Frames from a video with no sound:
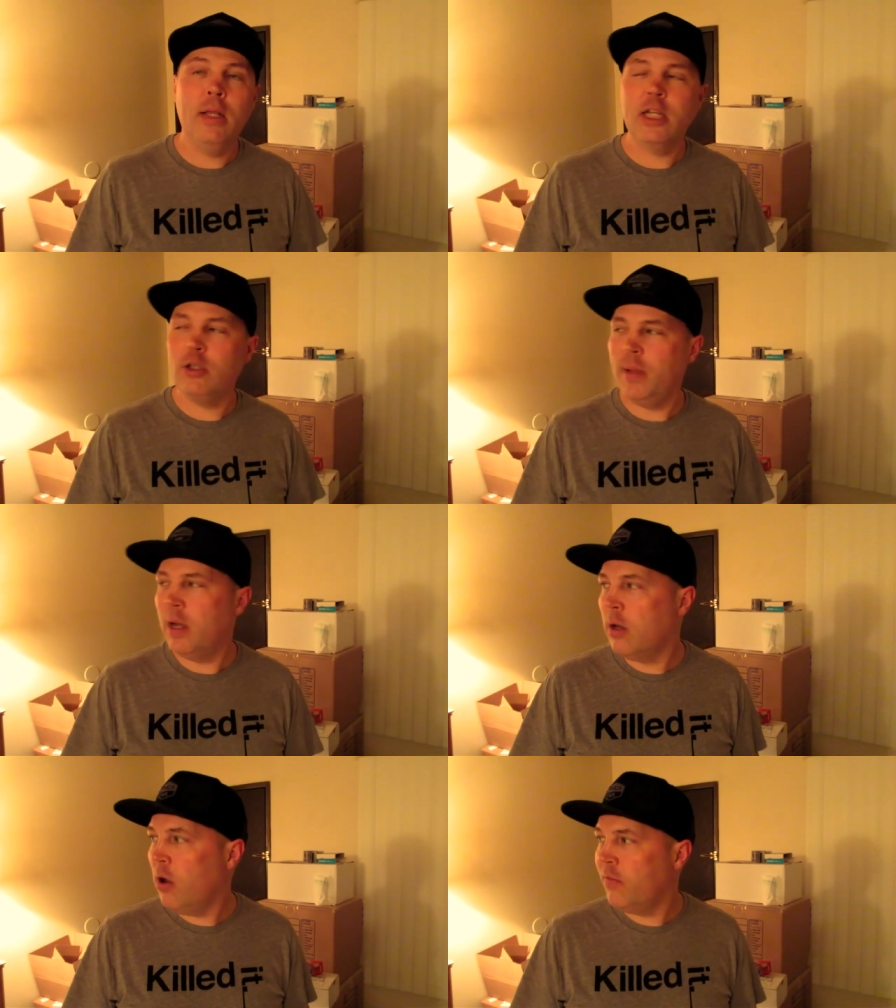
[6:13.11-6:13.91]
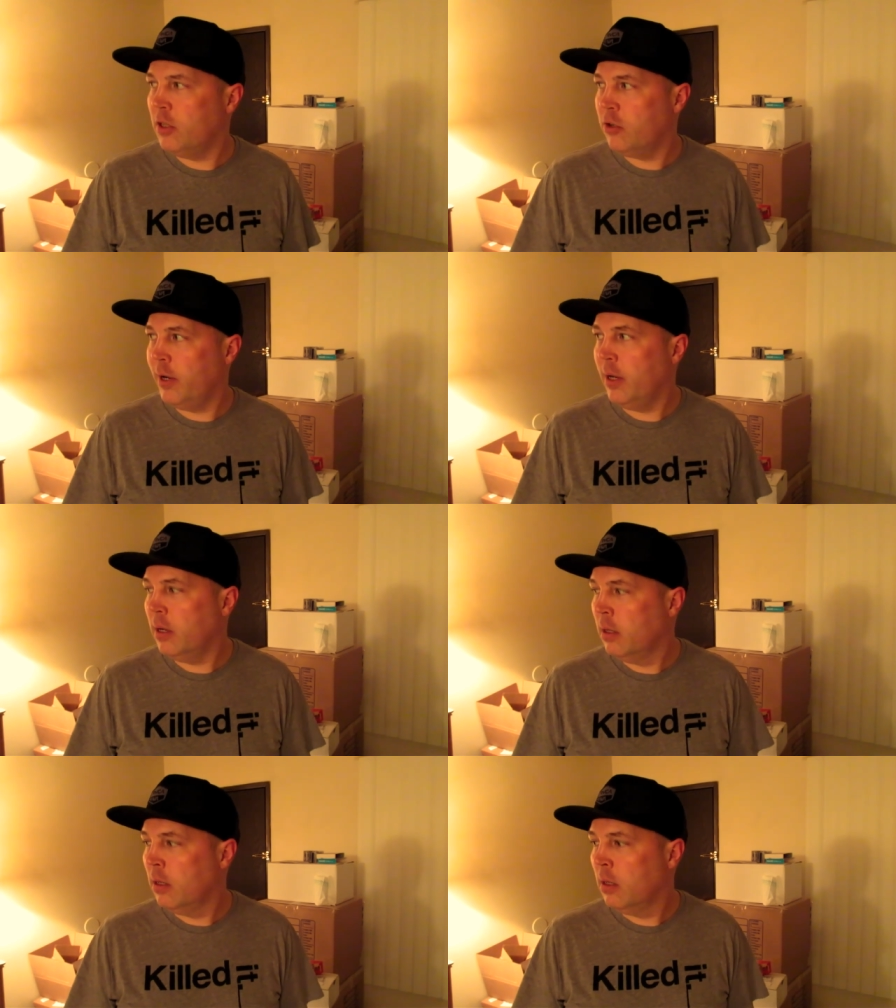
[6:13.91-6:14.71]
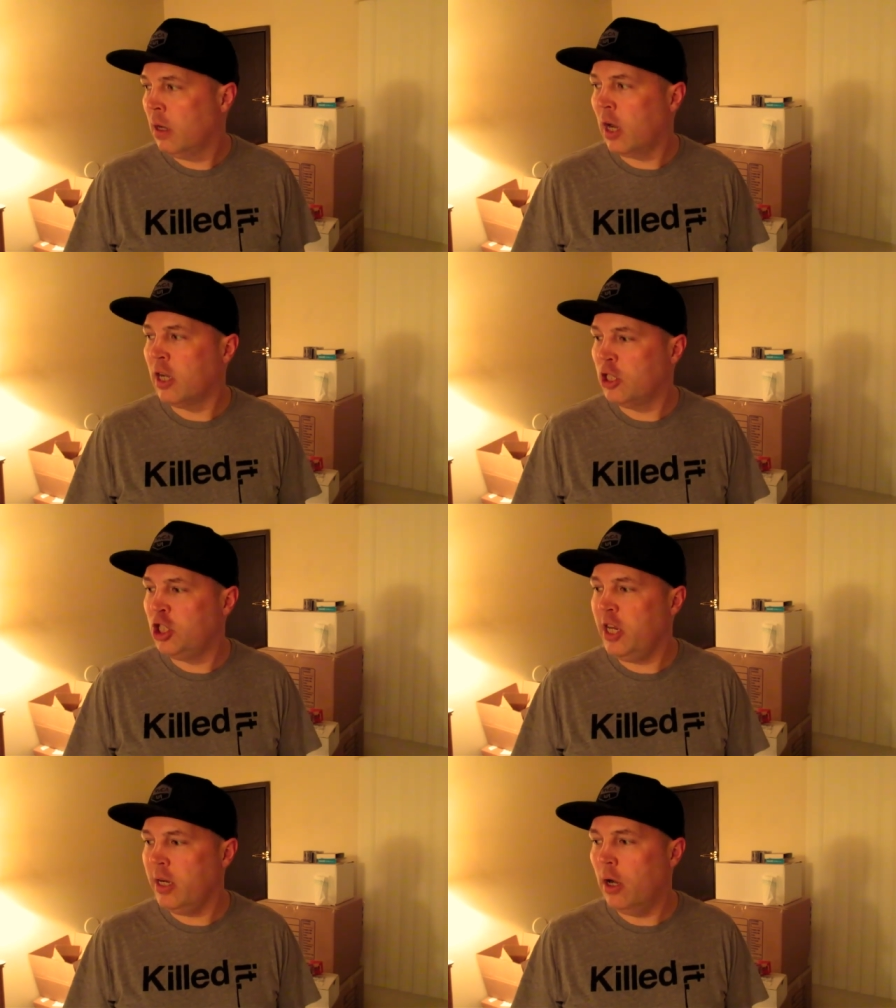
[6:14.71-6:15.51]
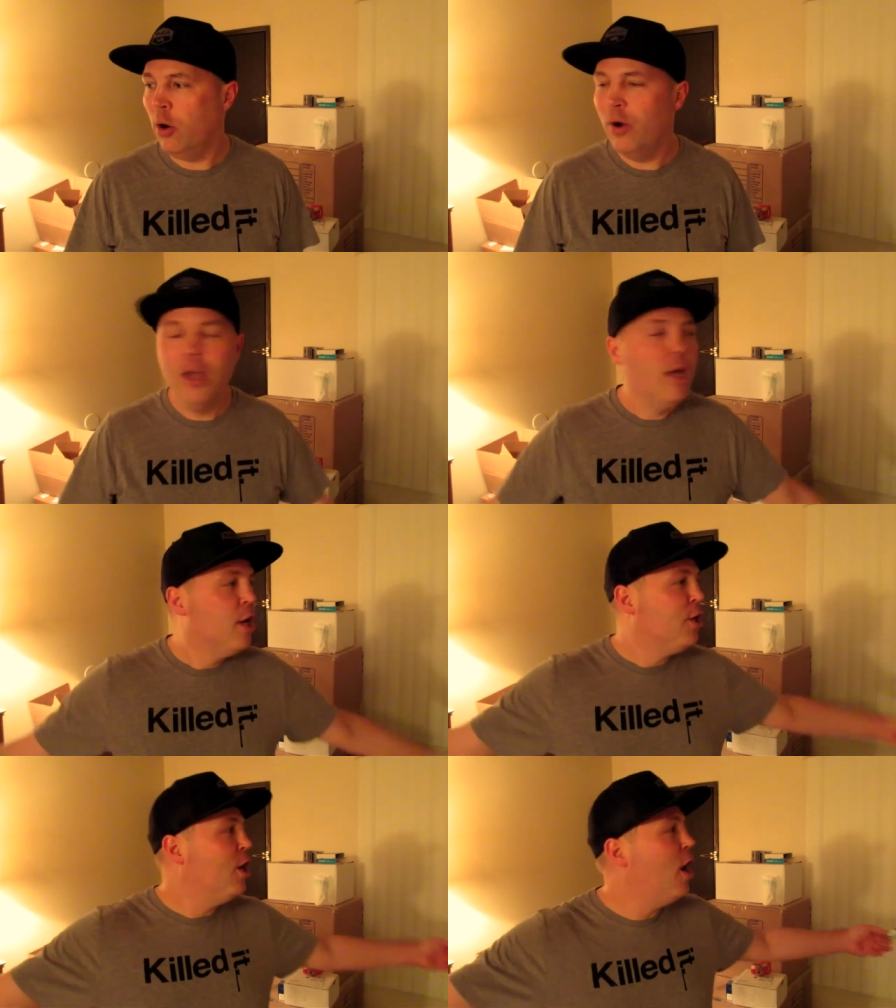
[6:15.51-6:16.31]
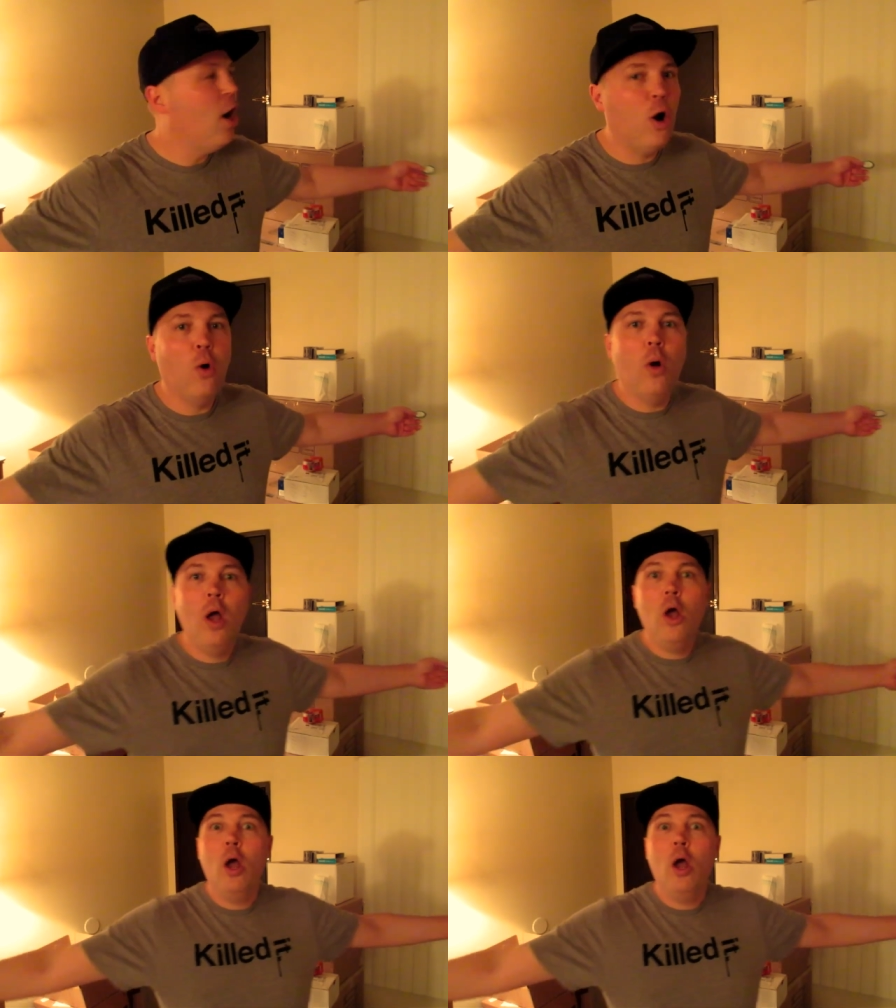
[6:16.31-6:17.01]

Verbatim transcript: That should be a coffee drink. A Cucino. Yo,